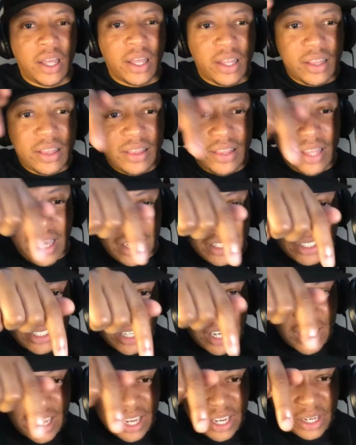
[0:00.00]
This
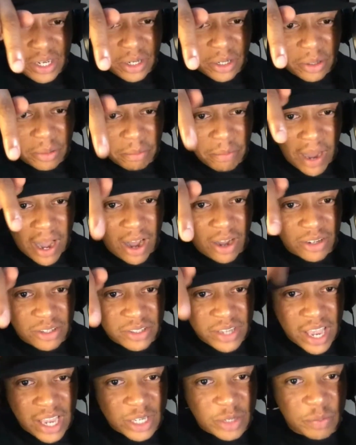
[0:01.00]
shit here,
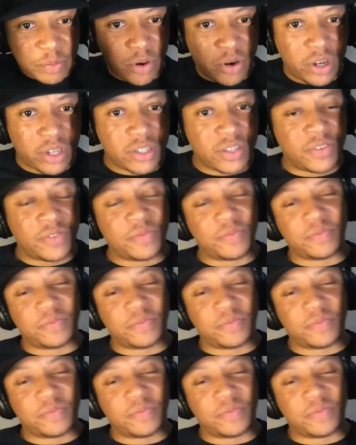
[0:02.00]
Ballsack Sports.